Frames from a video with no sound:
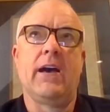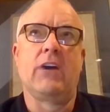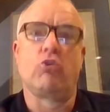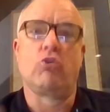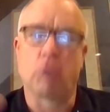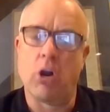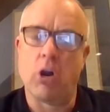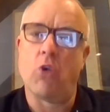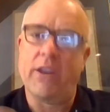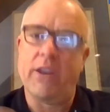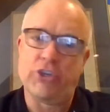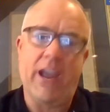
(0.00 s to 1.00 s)
grow
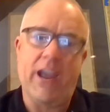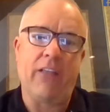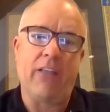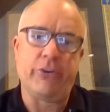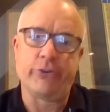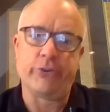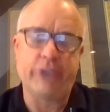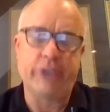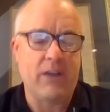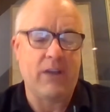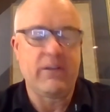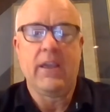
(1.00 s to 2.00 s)
and challenge
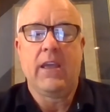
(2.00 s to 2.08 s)
yourself.